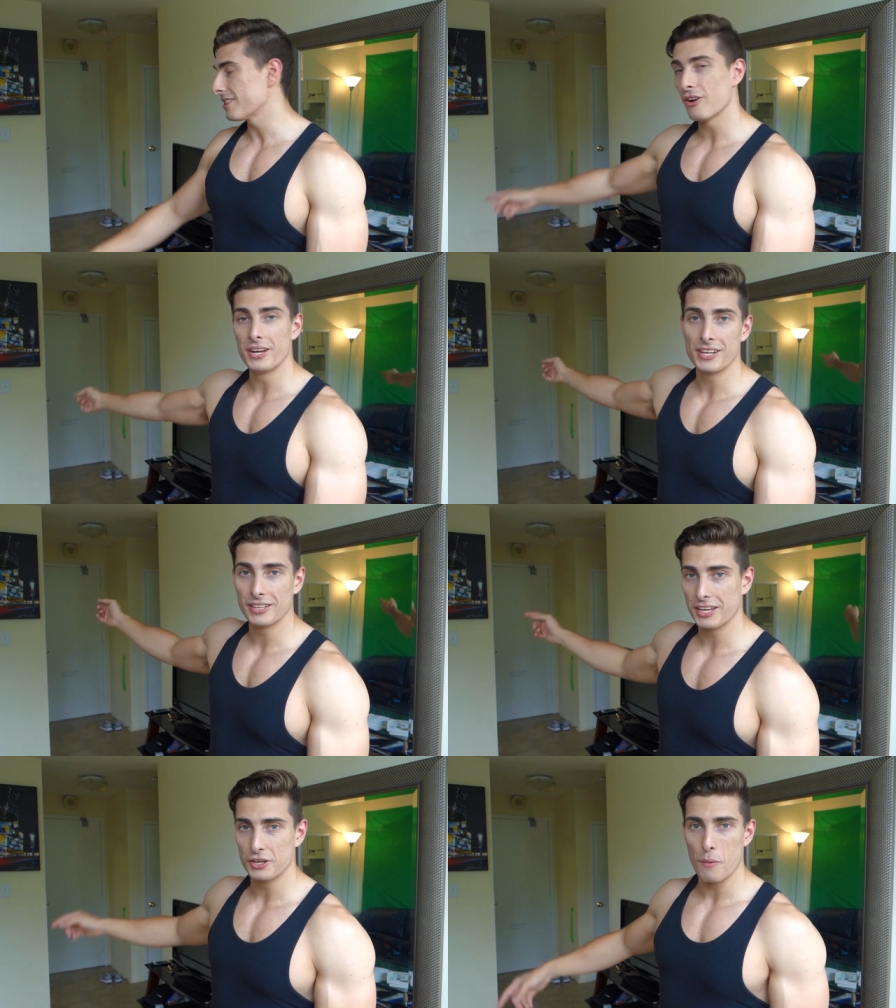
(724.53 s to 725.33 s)
there eating
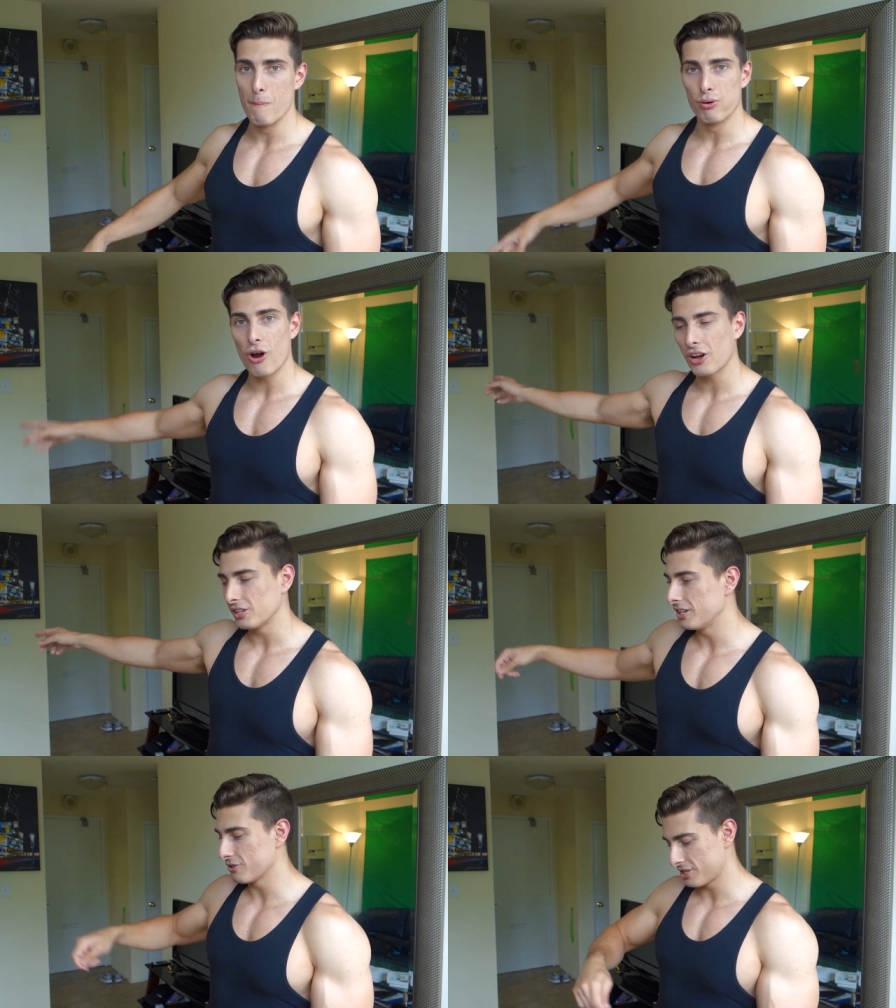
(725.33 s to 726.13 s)

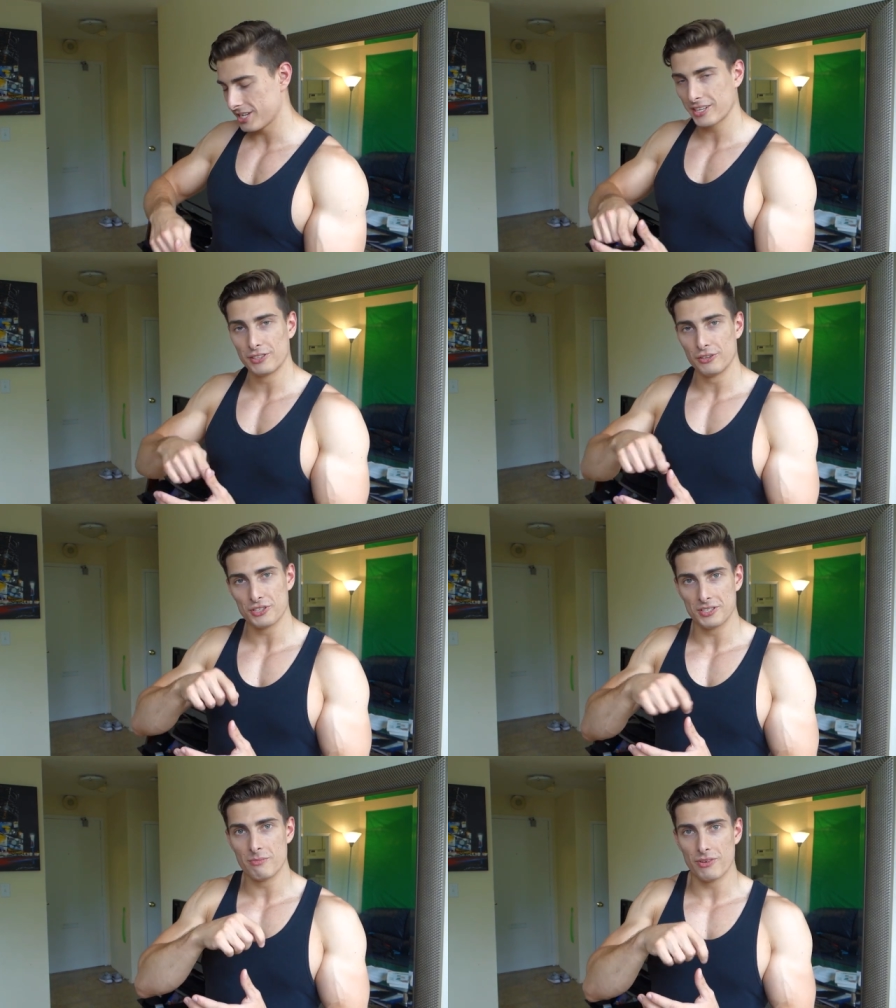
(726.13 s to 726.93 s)
broccoli and your sad little
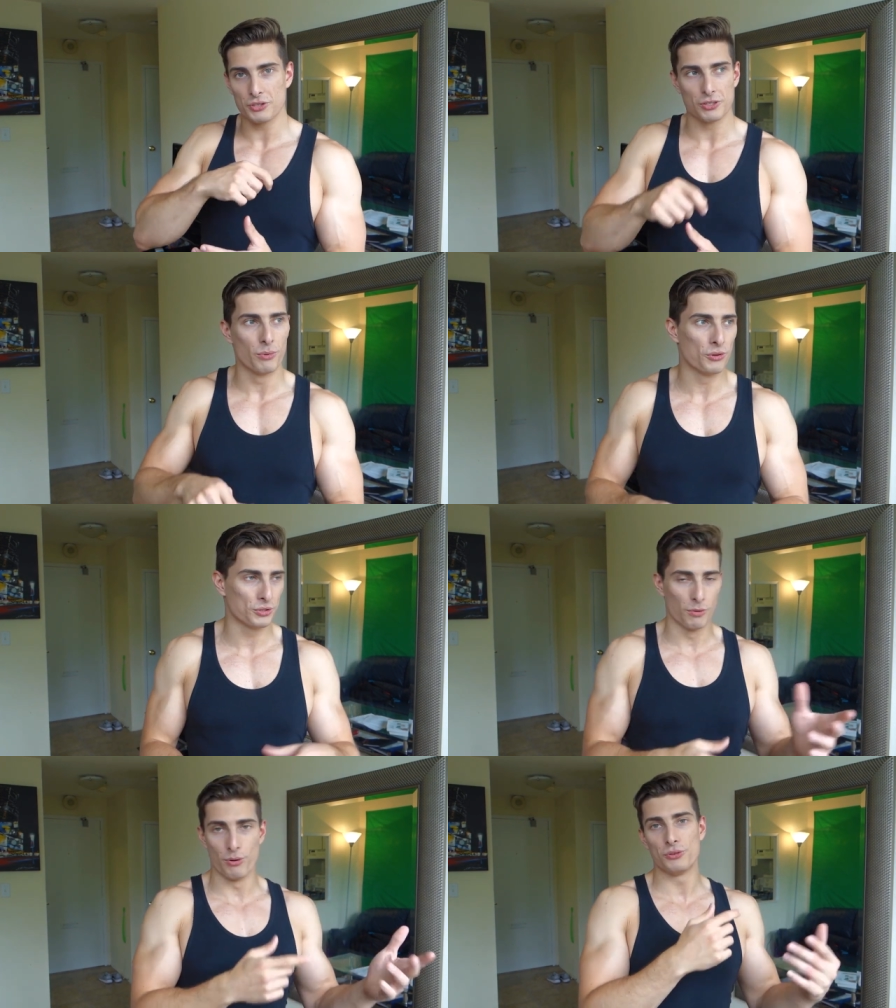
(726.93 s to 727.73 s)
steamed vegetables or
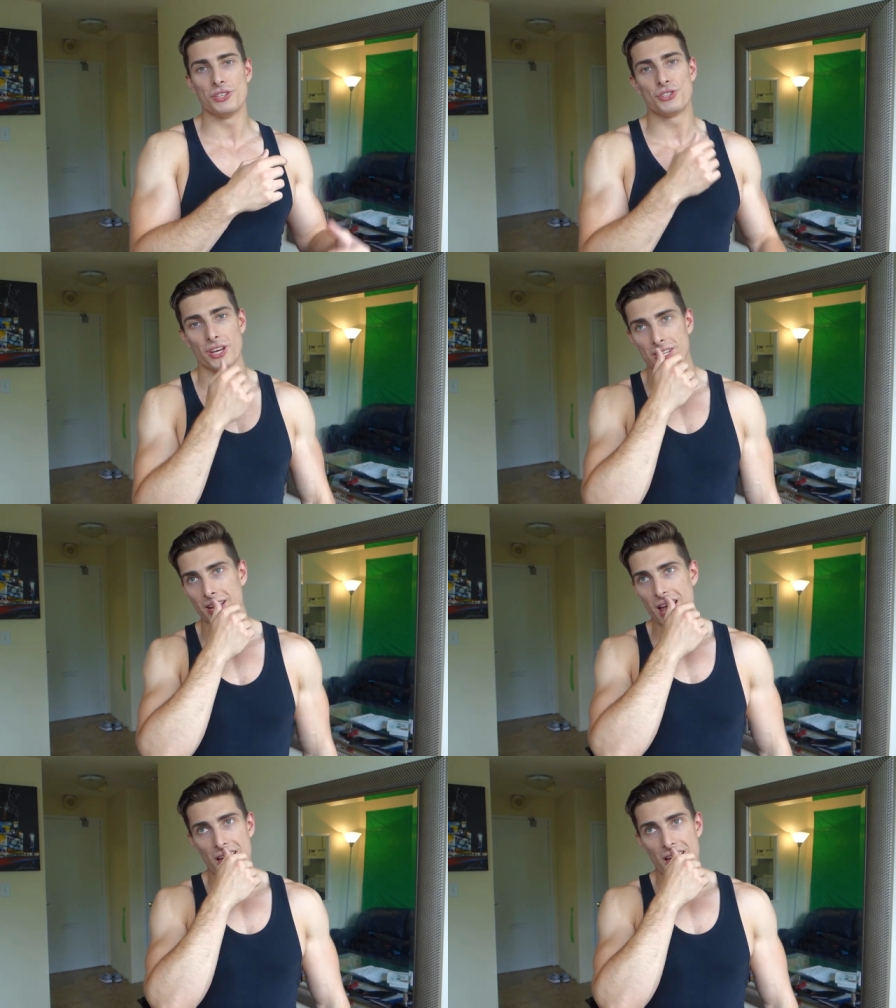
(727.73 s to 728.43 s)
your protein shakes.